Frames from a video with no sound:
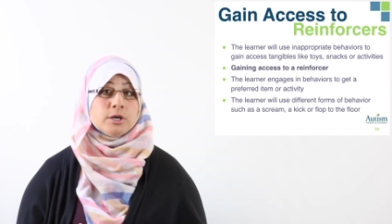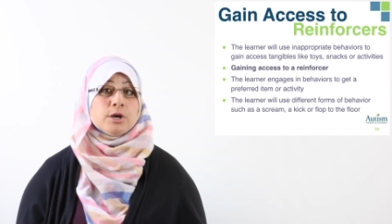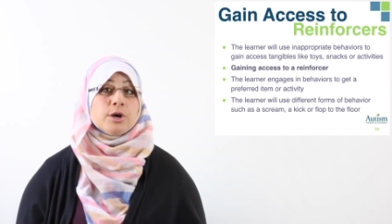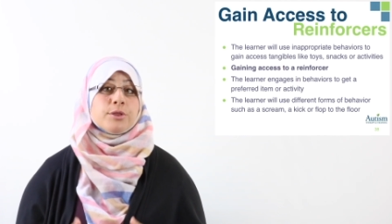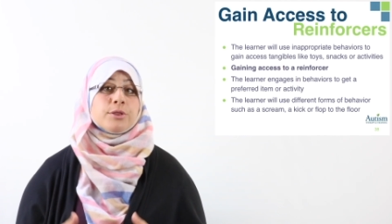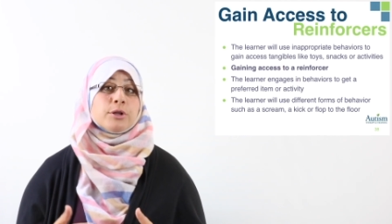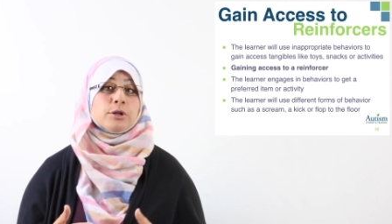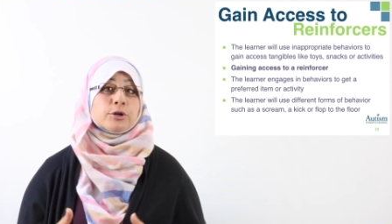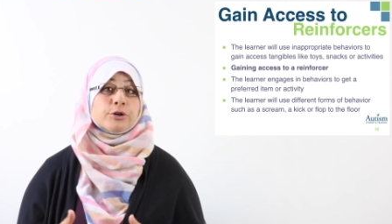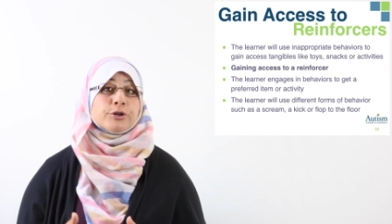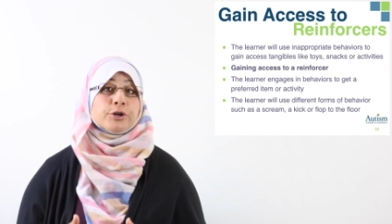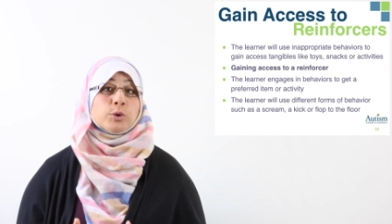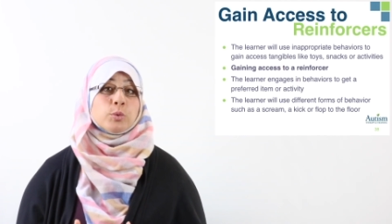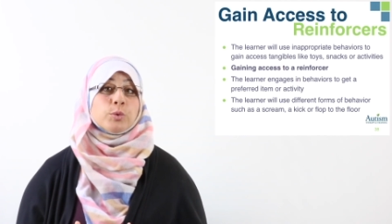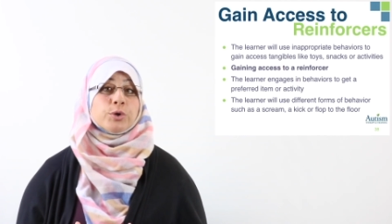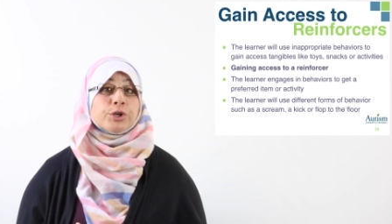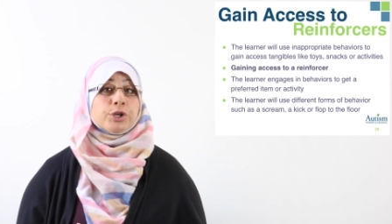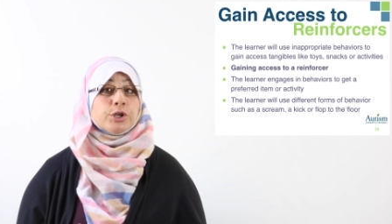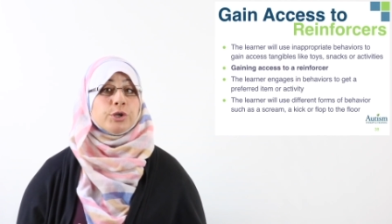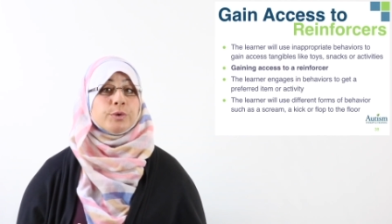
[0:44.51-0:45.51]
The learner
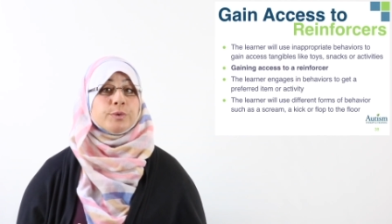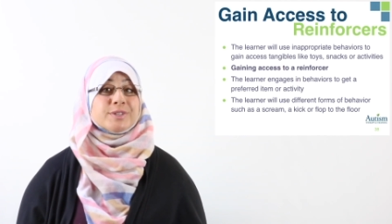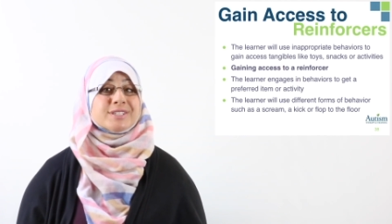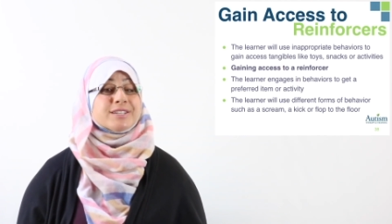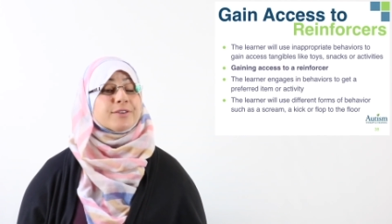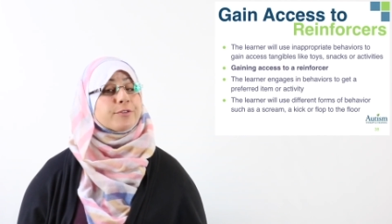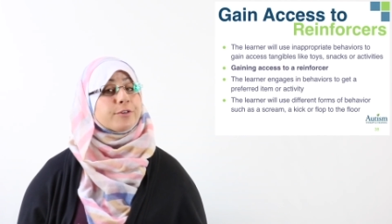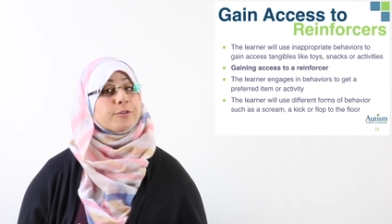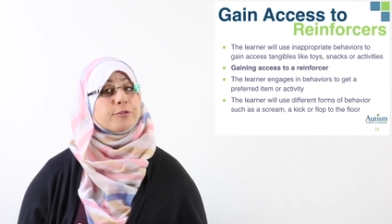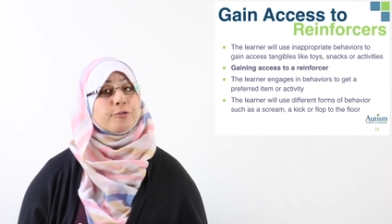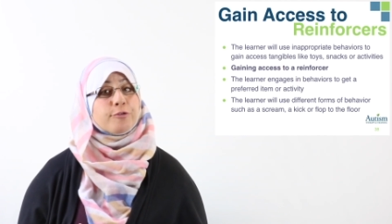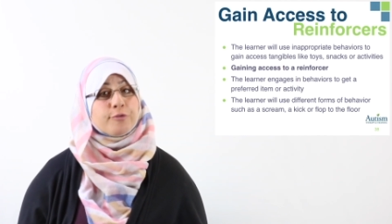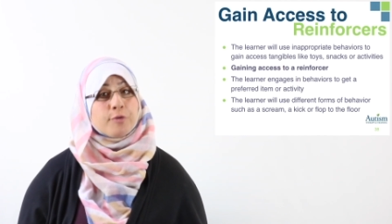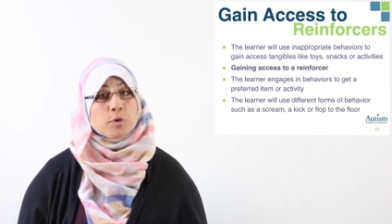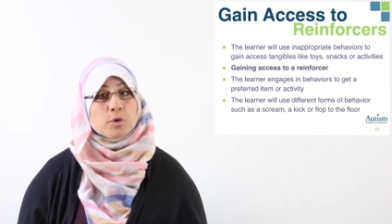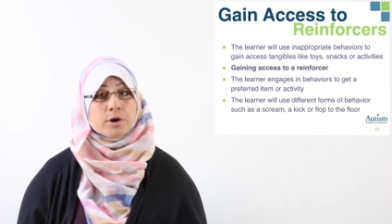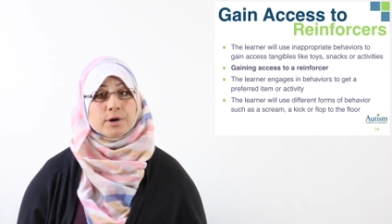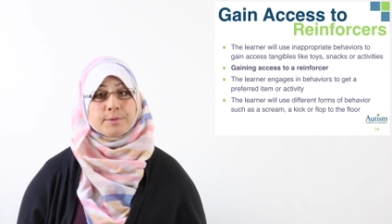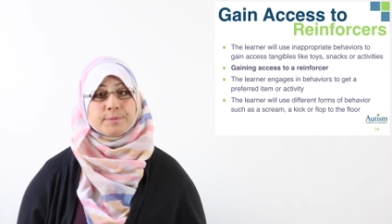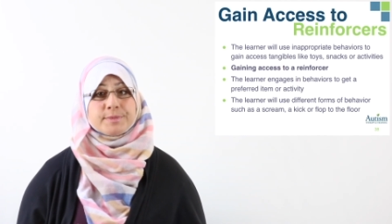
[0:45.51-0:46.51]
will use different
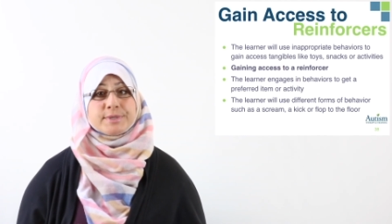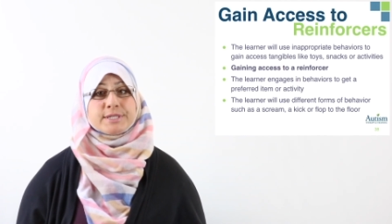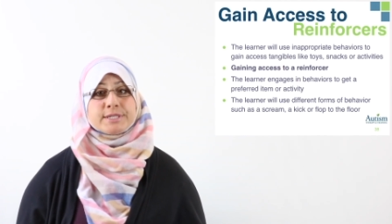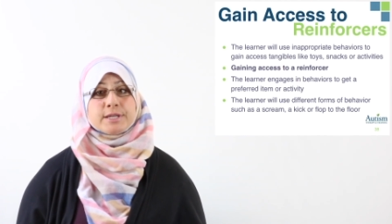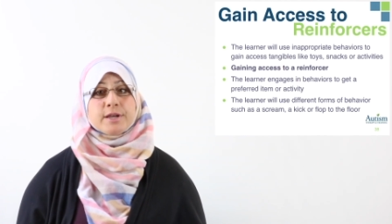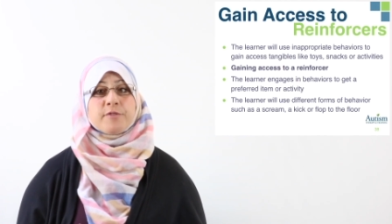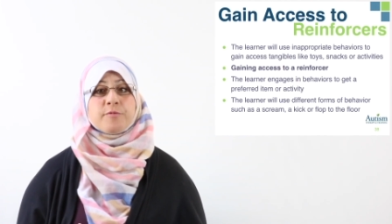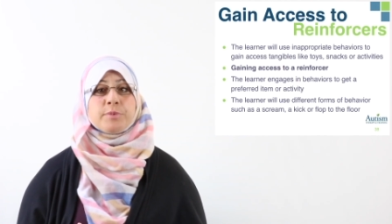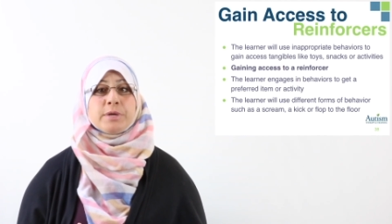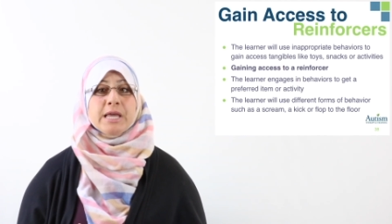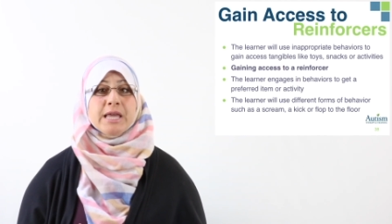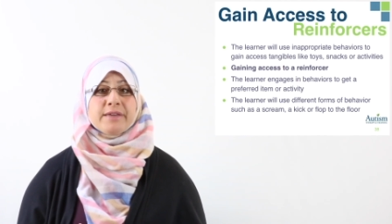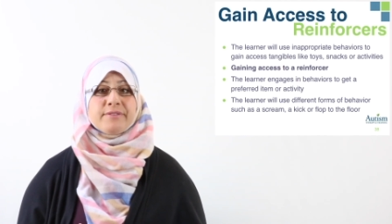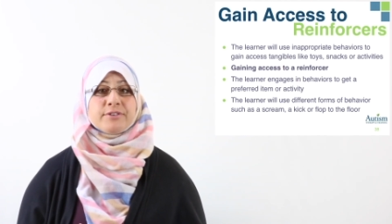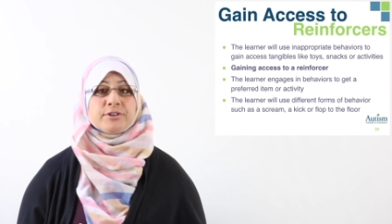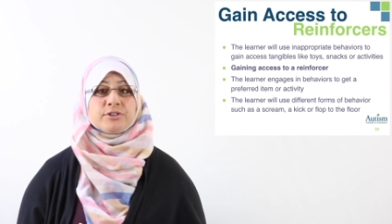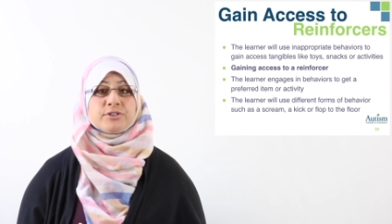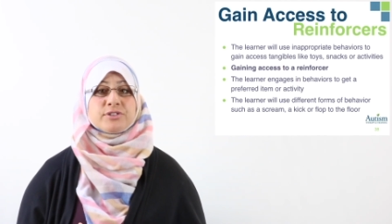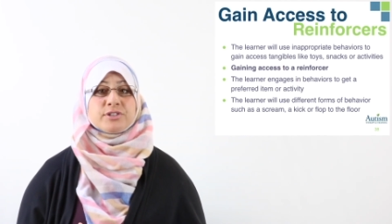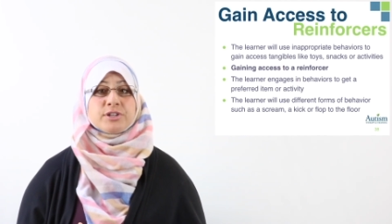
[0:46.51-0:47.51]
forms of
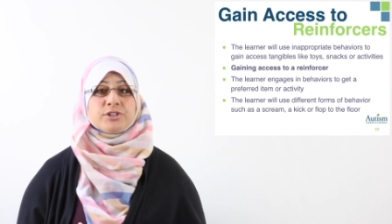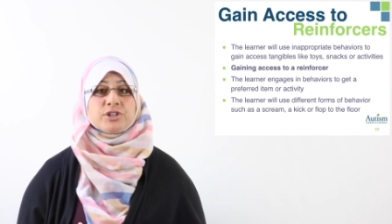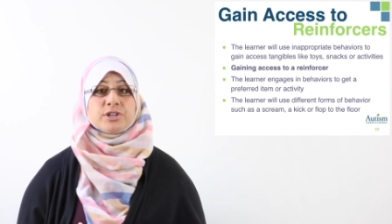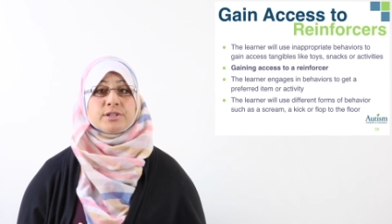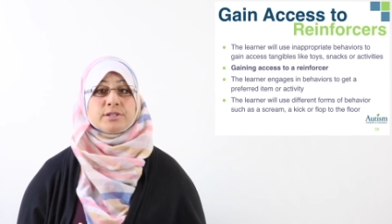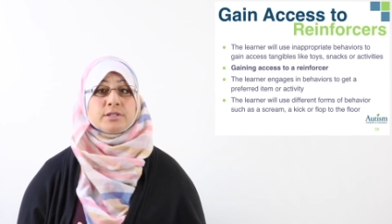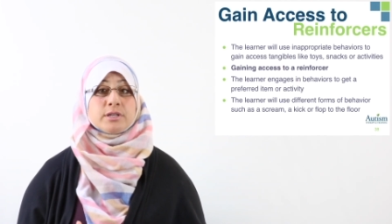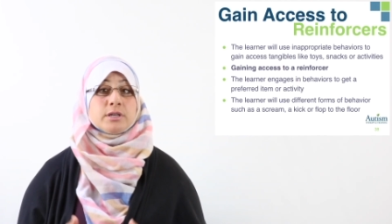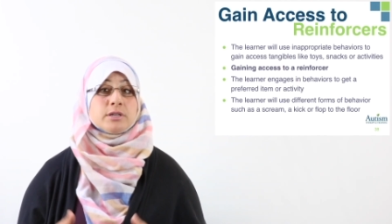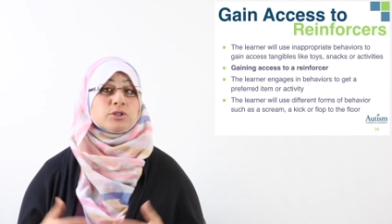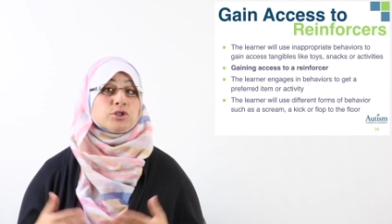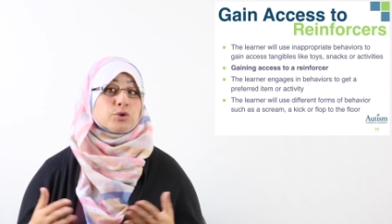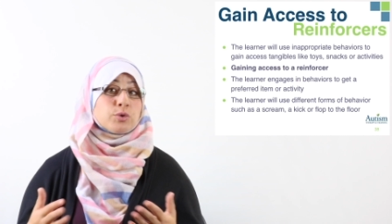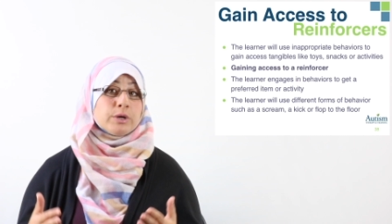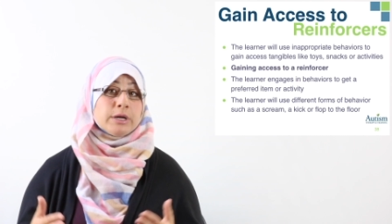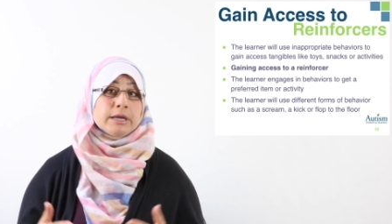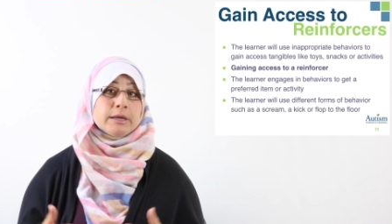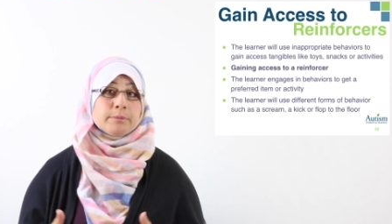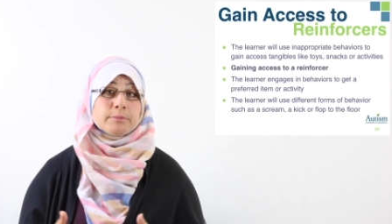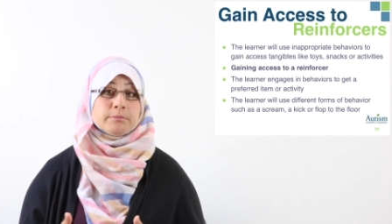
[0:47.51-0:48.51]
behaviors such as a
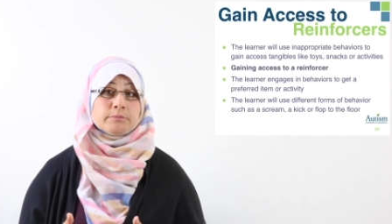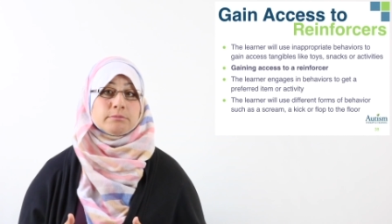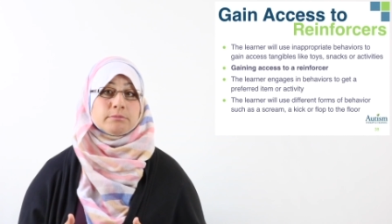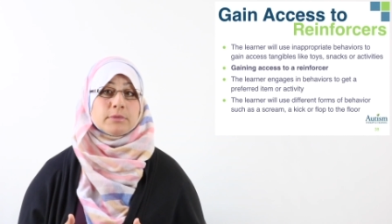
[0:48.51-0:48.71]
scream,